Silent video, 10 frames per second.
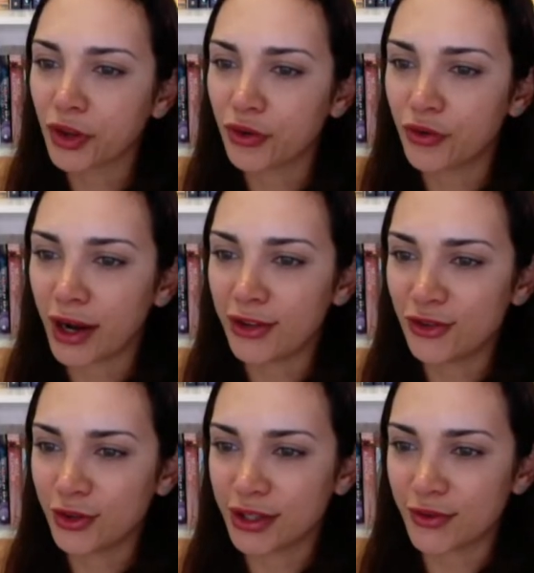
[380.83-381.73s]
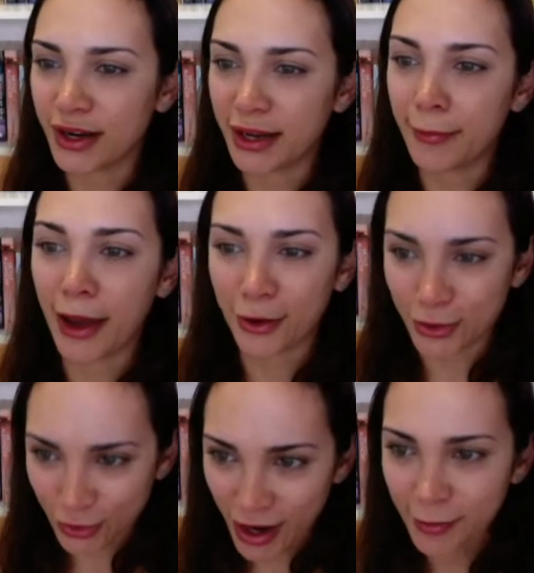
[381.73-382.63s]
Rachel is reading Back
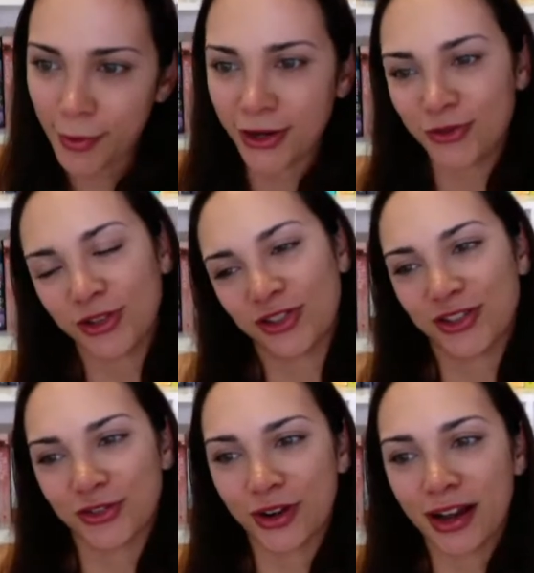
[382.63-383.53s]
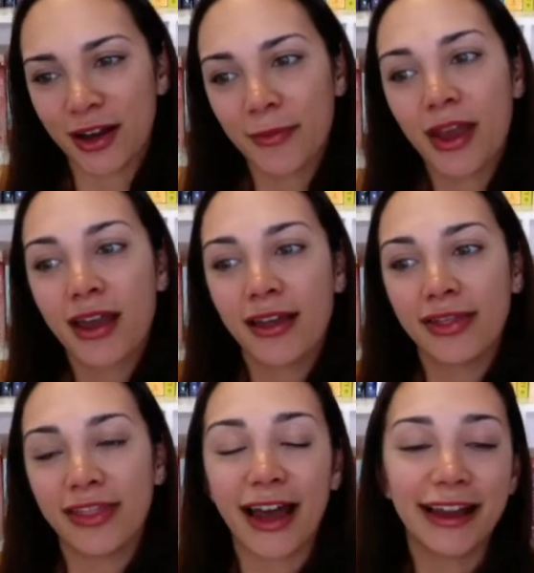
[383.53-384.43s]
on Track by Tricia Stringer.
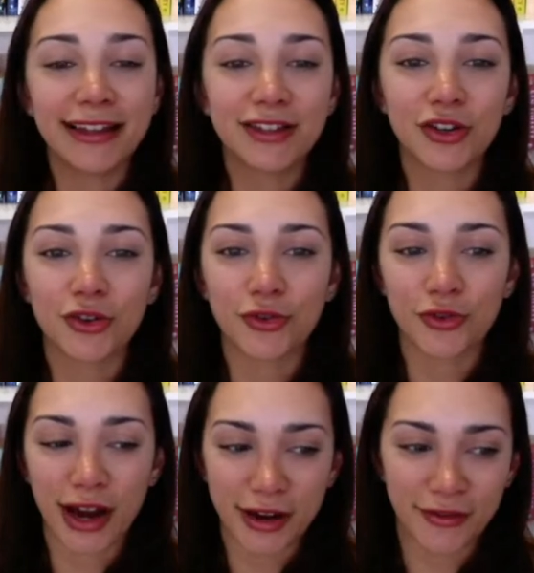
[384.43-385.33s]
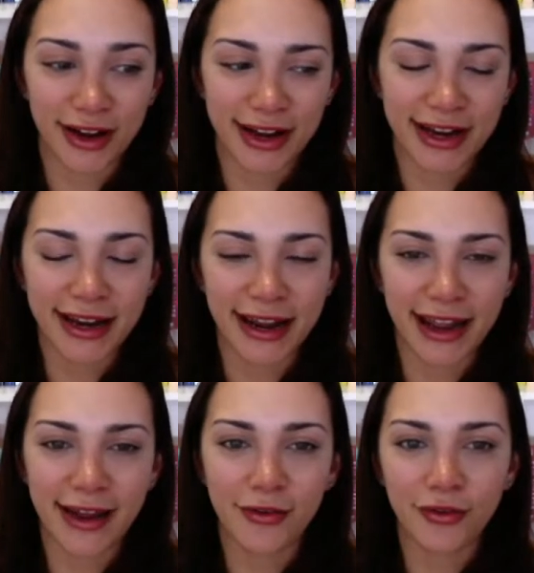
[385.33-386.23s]
That is a great read, and
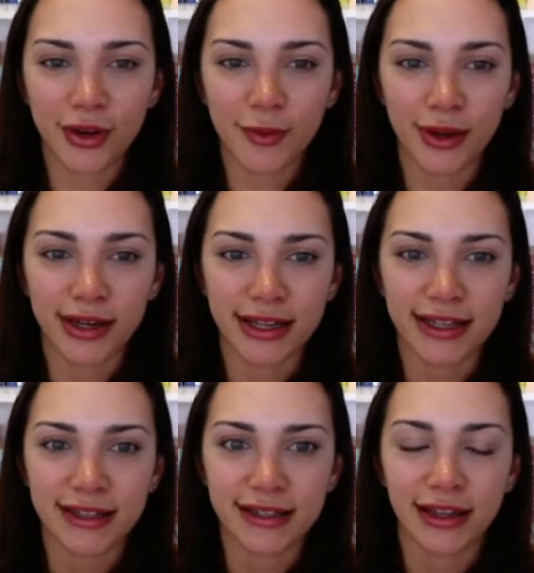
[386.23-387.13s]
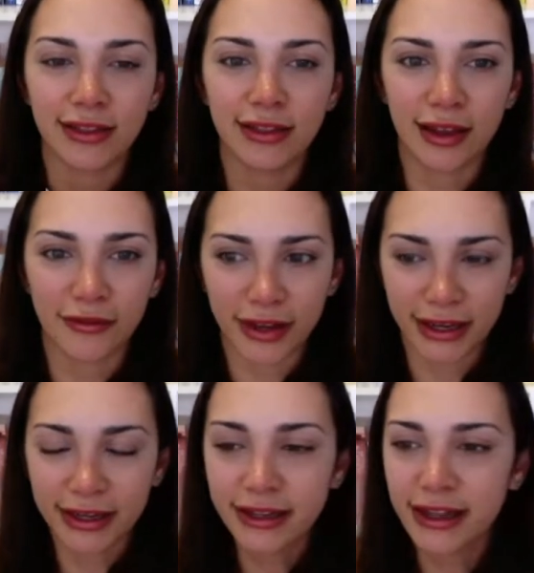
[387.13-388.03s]
everyone is loving
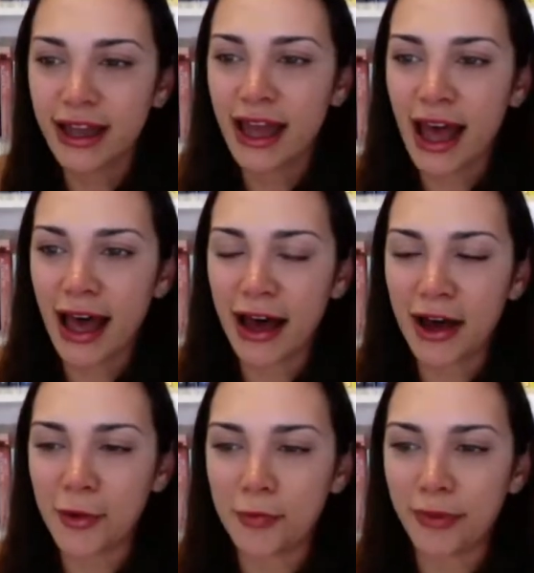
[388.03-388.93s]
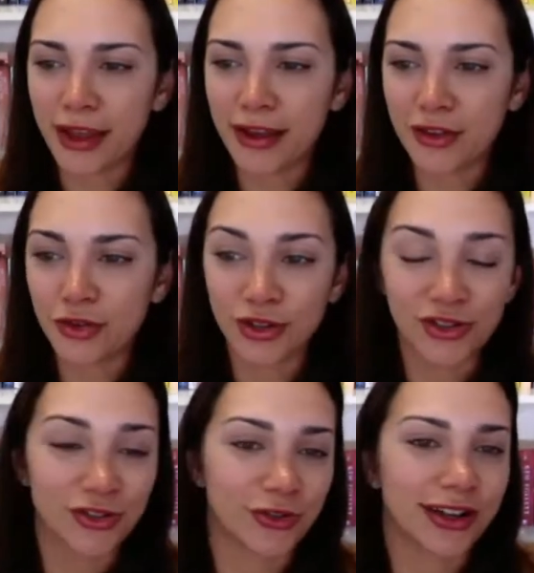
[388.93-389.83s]
it.
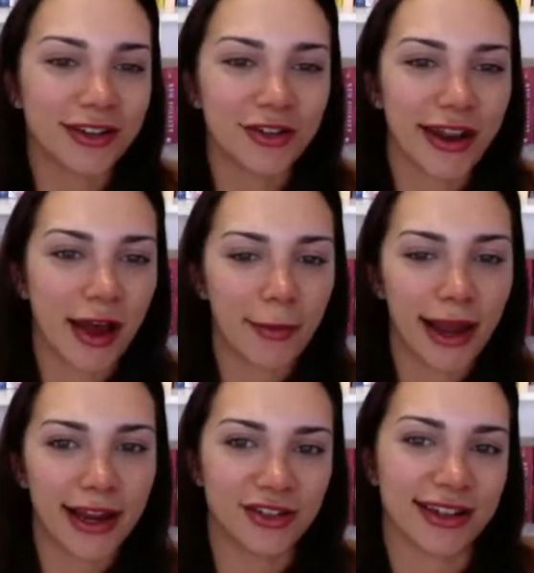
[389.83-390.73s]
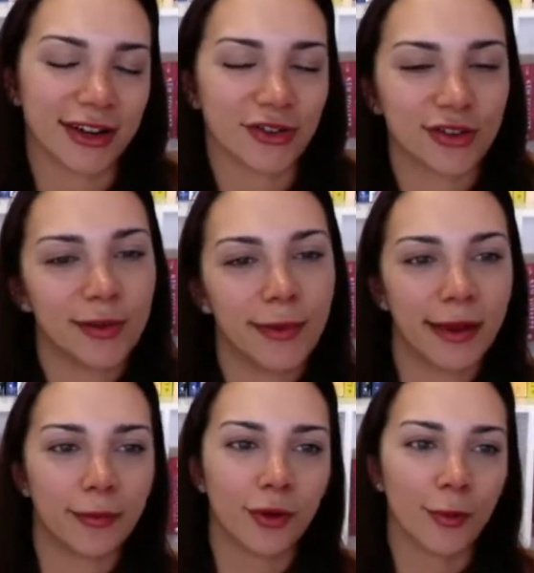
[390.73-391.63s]
Tricia Stringer on our page has actually
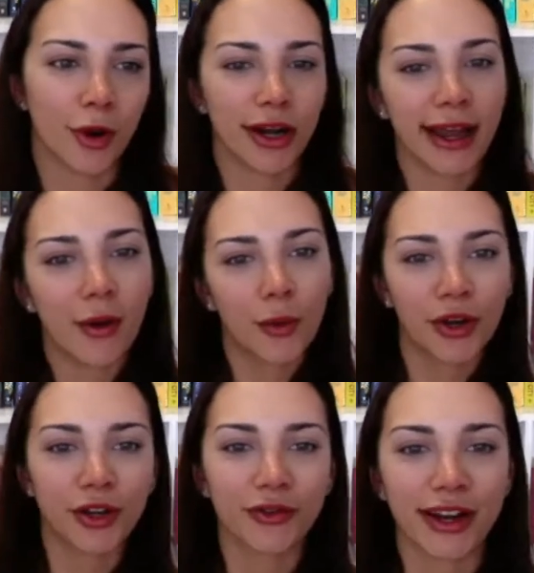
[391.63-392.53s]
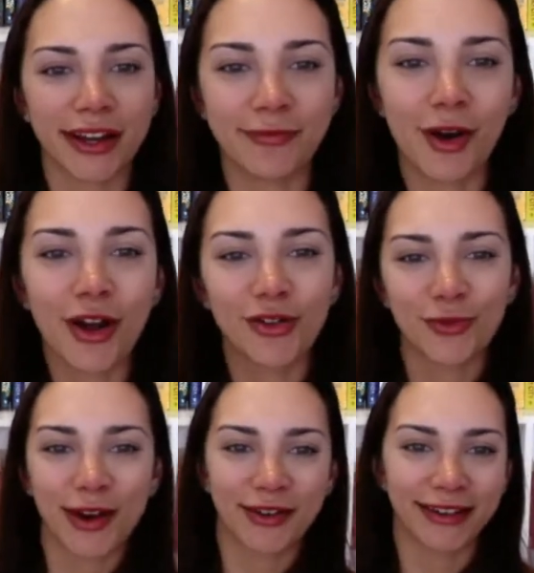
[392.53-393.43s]
been promoting our What Are You Reading merch,
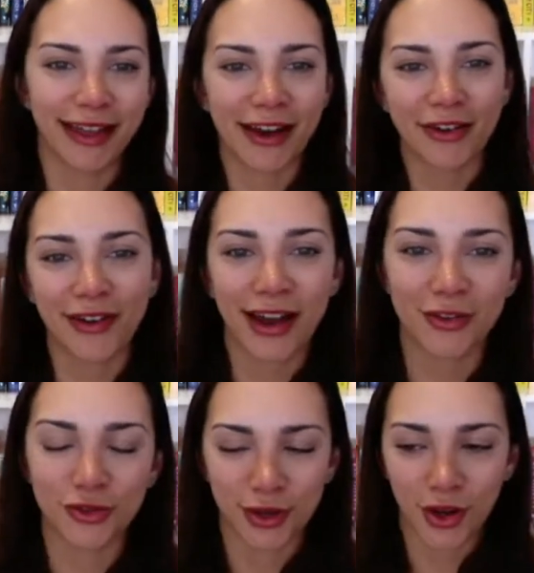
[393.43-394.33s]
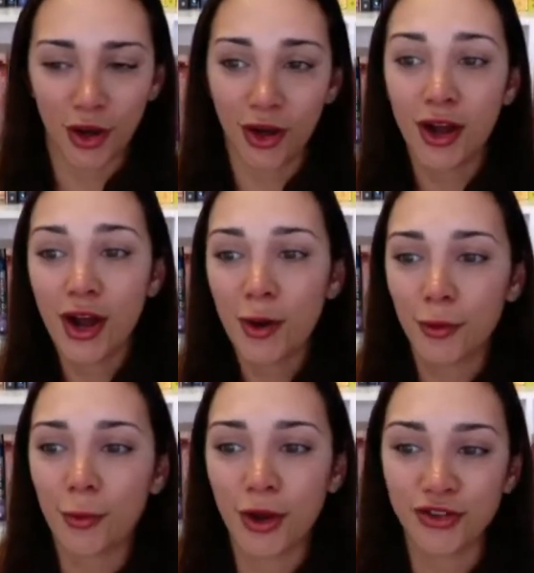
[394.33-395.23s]
wearing that around during her
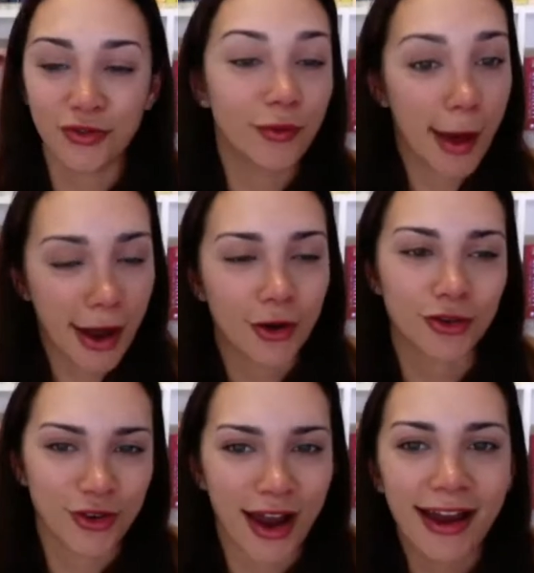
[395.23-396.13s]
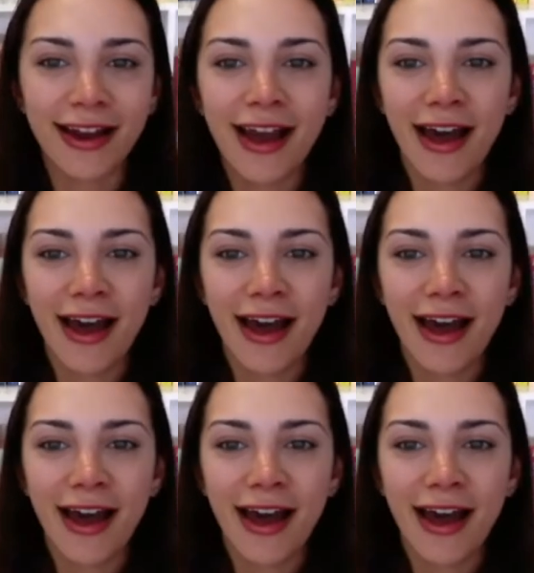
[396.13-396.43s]
promotion for Back on Track.